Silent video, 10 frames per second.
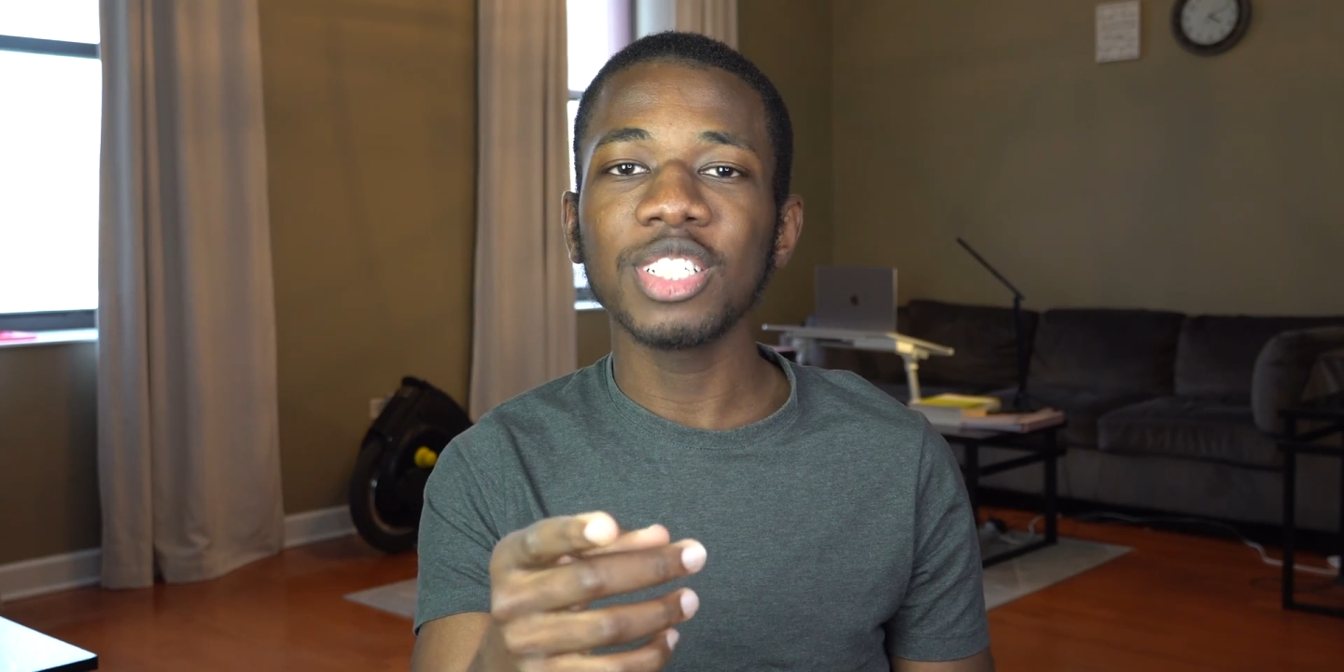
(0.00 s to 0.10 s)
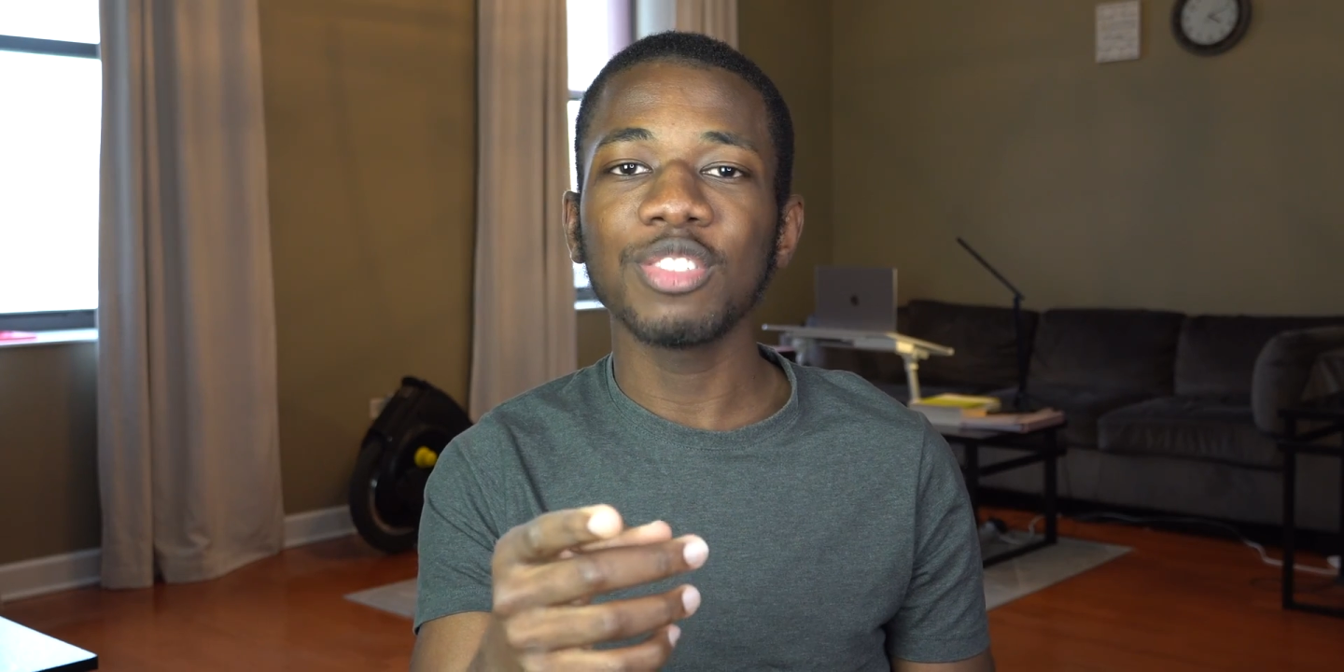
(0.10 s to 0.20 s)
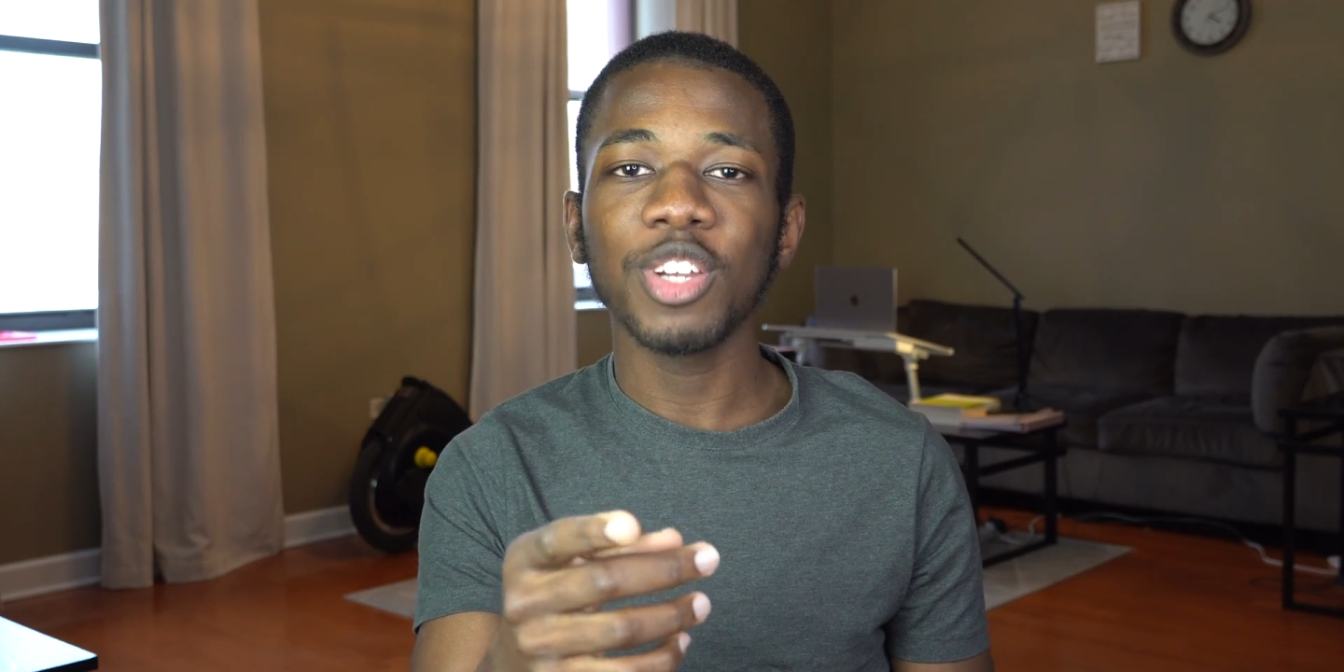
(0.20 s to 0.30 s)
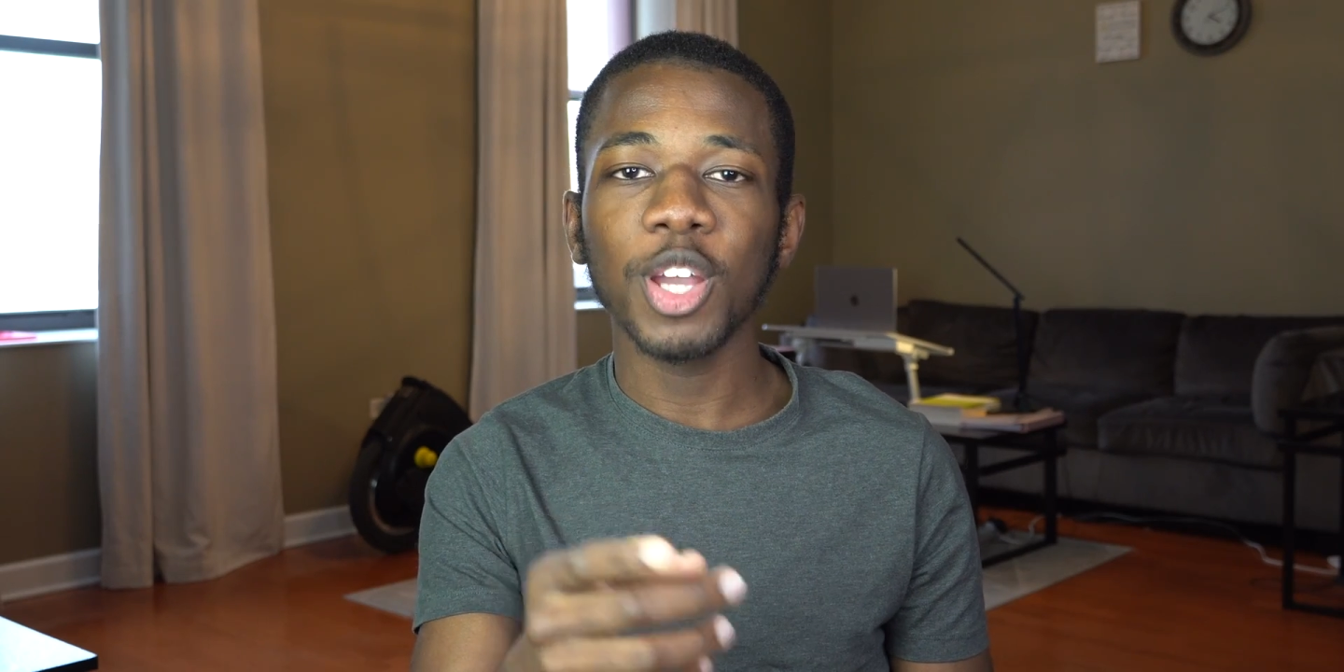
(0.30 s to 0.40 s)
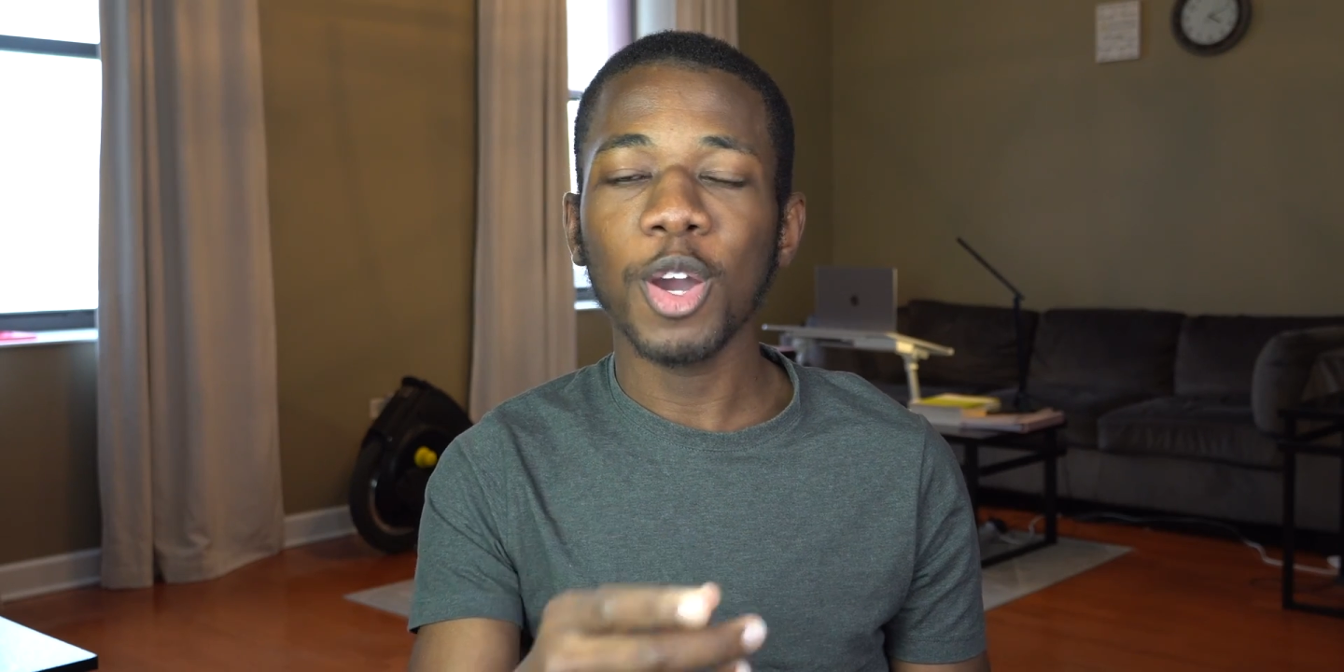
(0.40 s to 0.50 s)
this
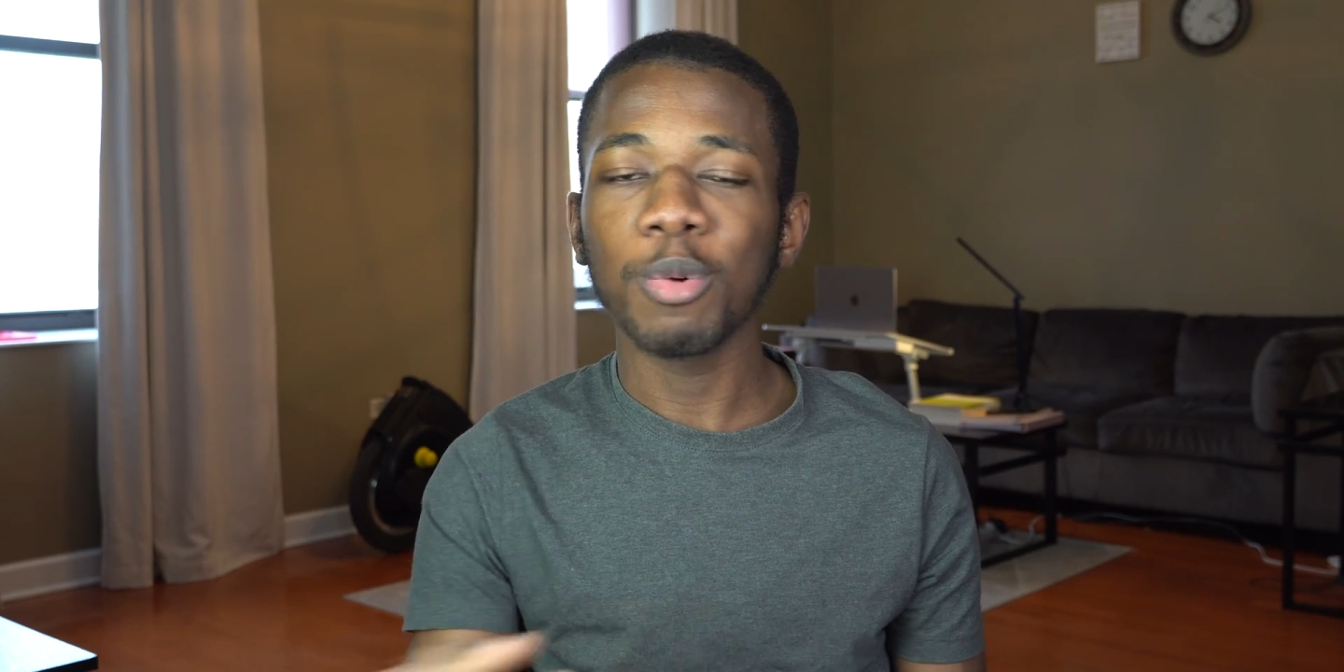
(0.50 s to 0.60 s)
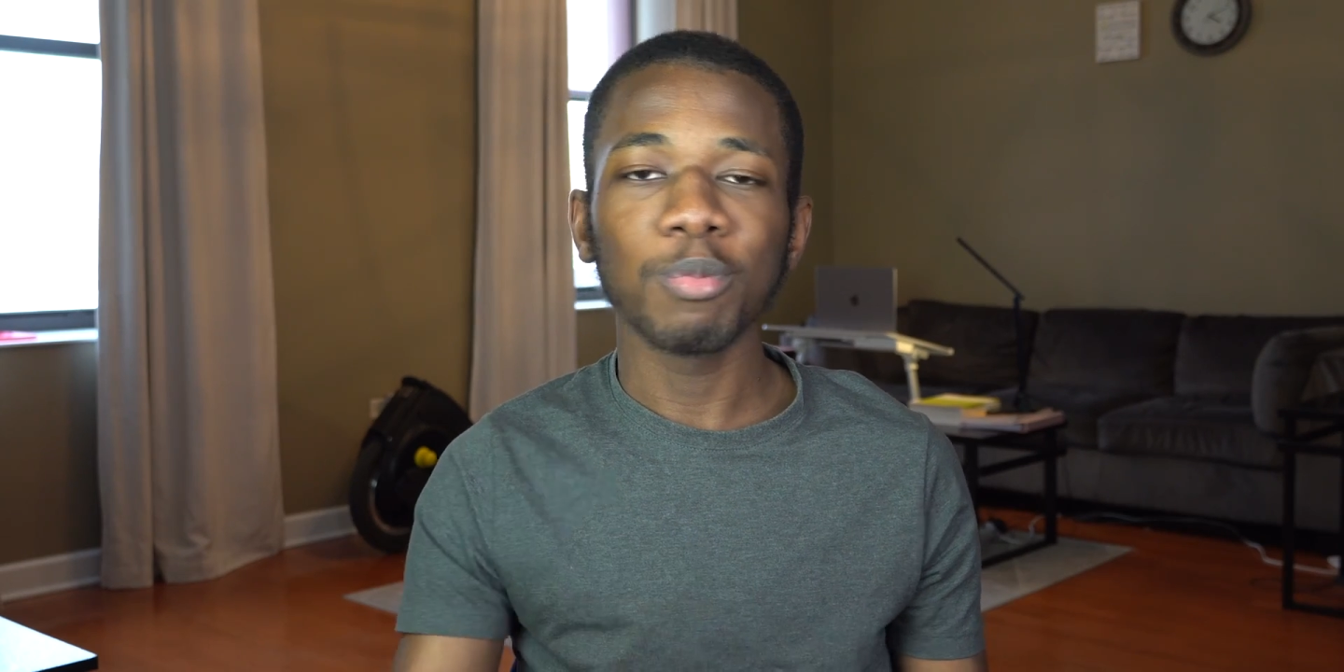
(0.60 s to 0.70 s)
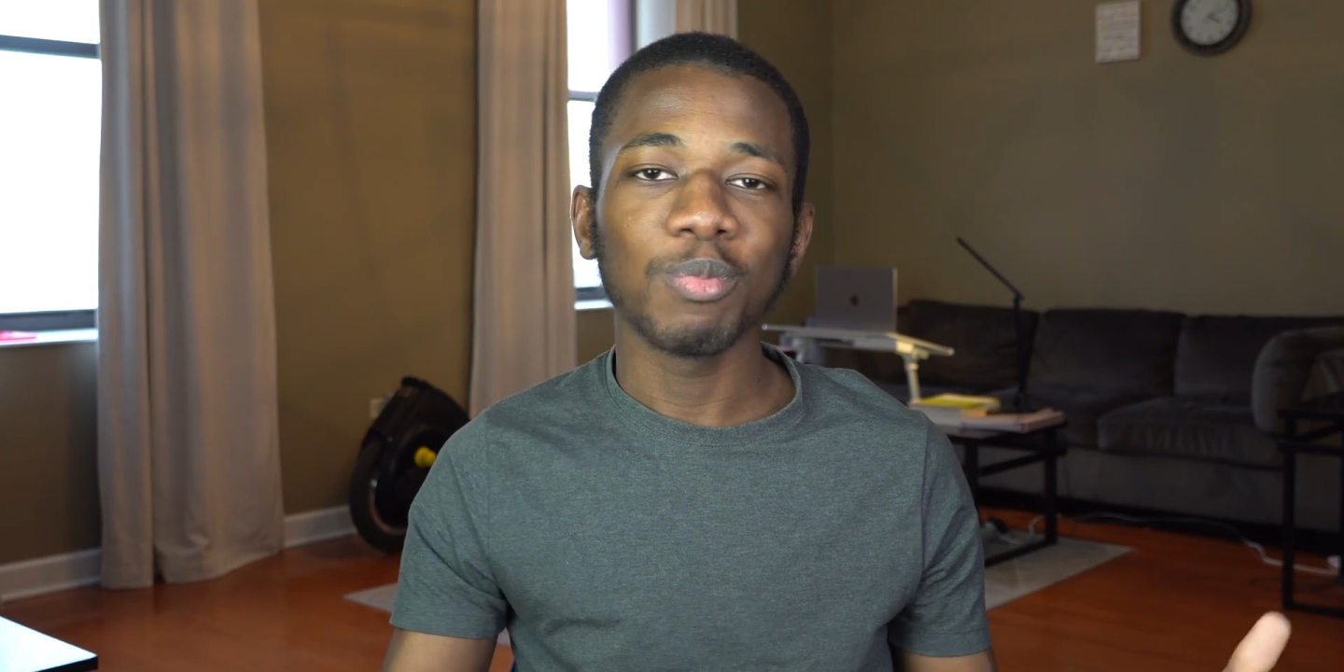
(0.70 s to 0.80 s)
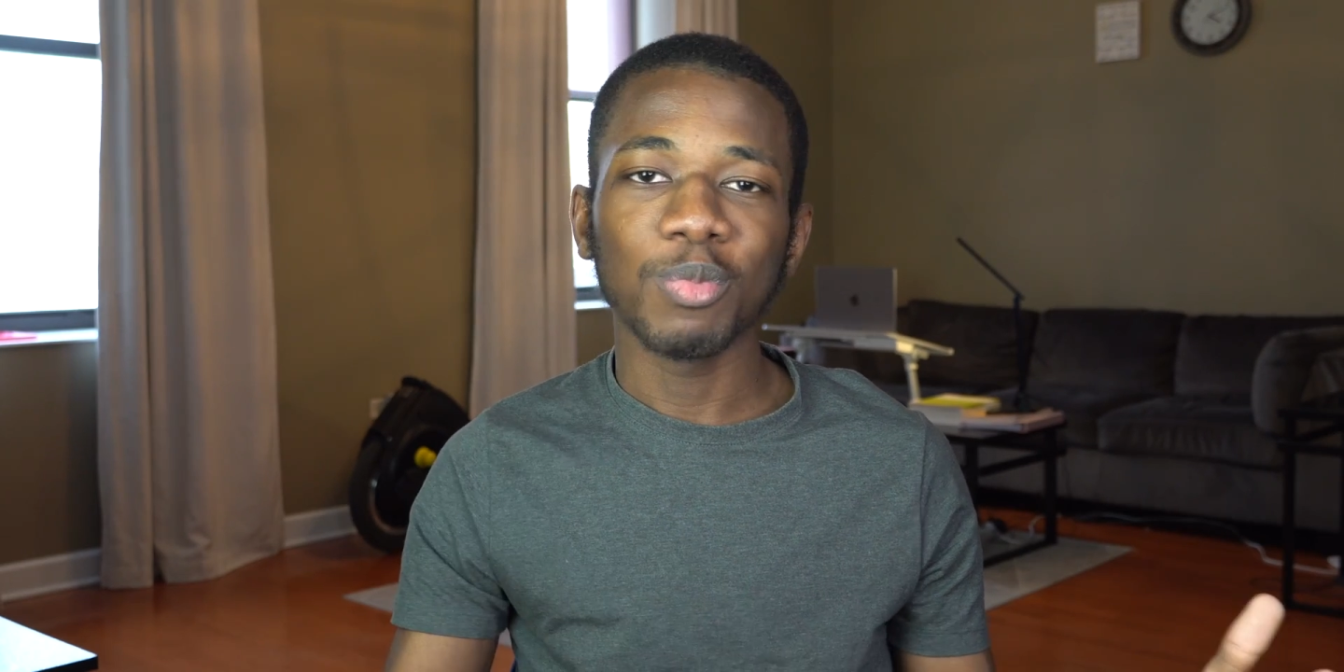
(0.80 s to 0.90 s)
video.